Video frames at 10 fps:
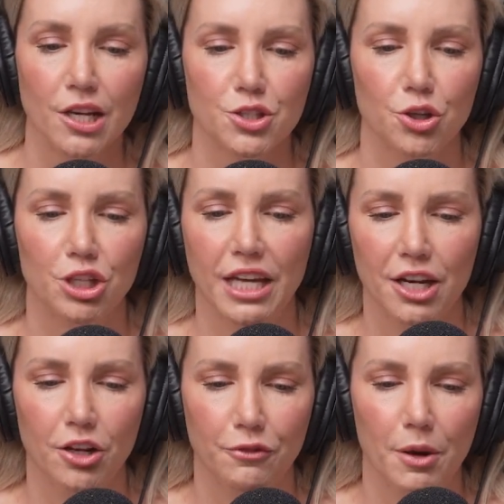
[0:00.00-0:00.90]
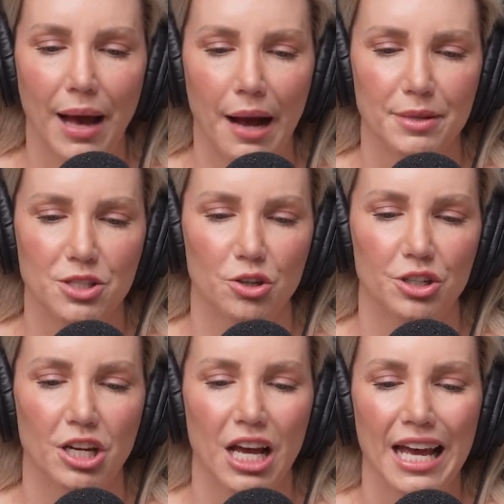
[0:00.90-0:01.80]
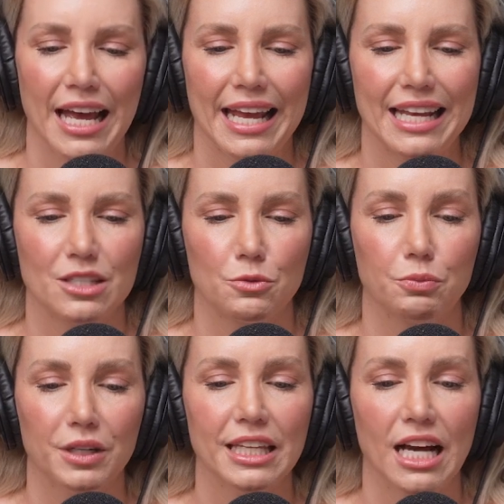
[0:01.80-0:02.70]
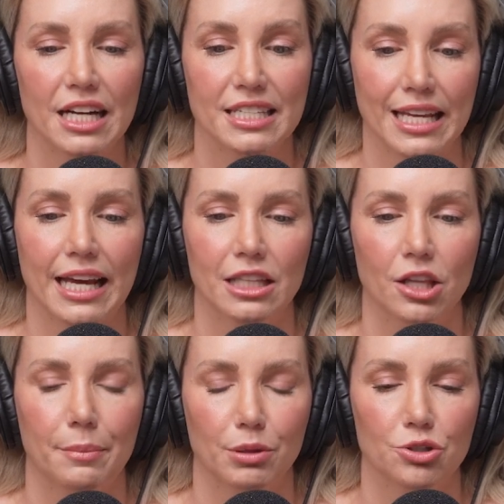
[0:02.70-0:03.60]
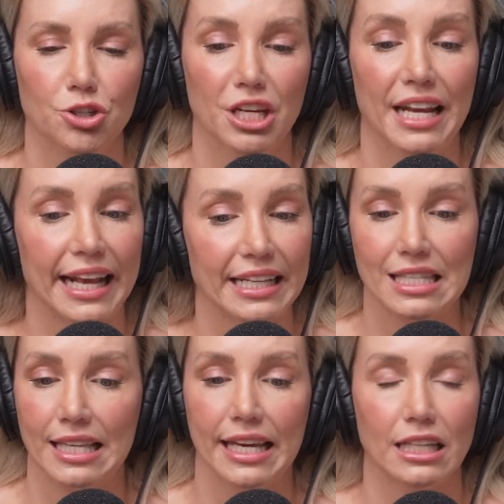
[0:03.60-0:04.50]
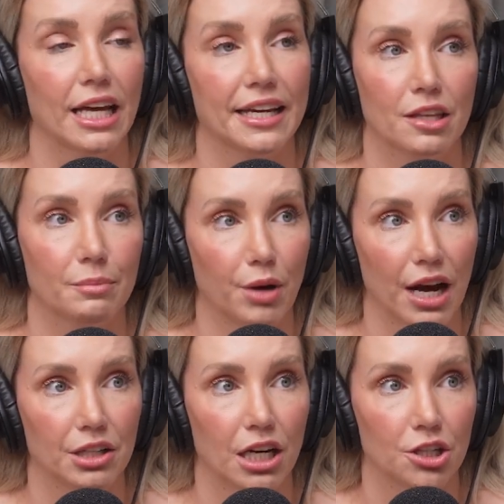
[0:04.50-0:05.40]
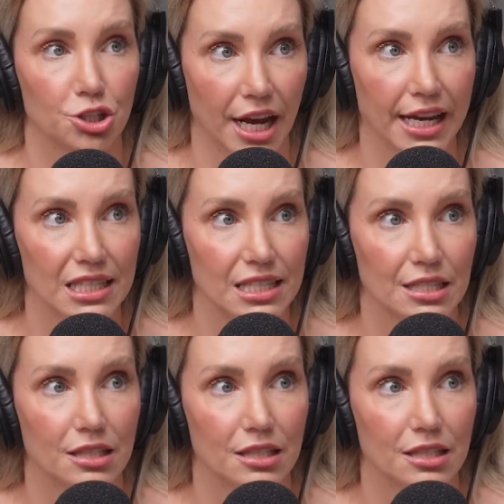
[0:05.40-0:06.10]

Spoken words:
So you get it from Amazon. It's really hard to get in light blonde. You can easily get like the browner shades.